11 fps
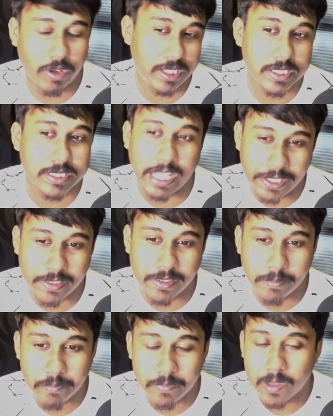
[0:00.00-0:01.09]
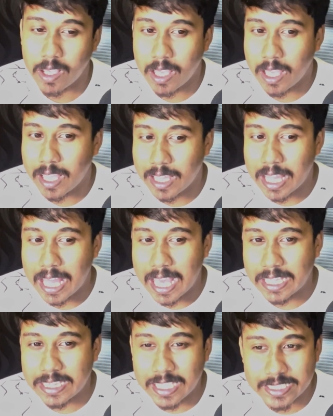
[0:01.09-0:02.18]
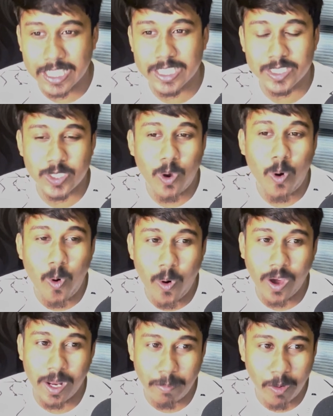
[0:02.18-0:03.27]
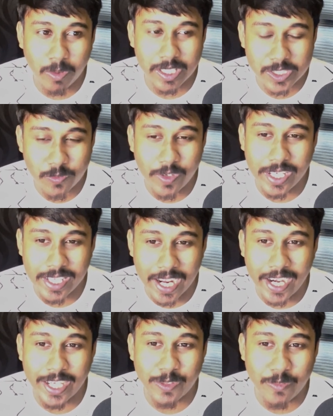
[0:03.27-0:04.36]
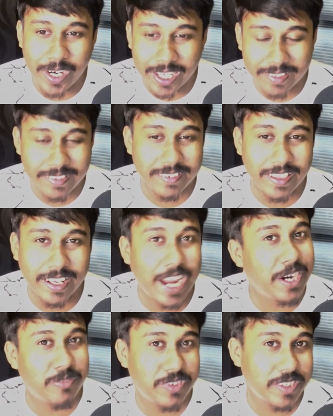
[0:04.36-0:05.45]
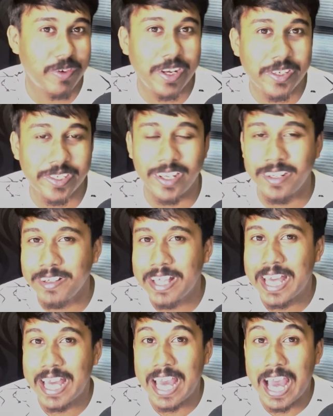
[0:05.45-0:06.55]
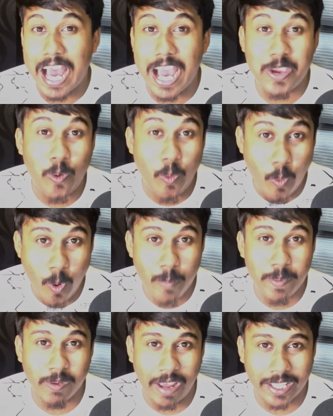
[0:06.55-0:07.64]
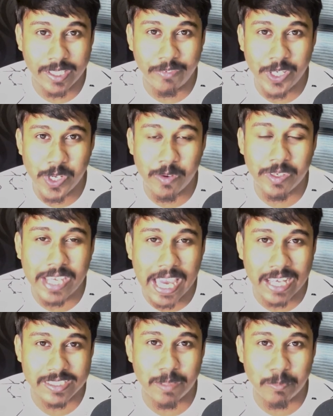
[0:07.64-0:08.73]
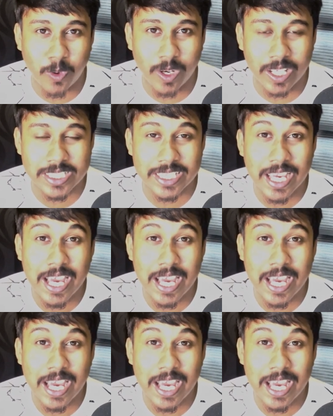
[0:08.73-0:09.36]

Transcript: this knight. This is all about this queen d8, queen d6 and knight f6 variation. I hope you like the video, we gained some knowledge.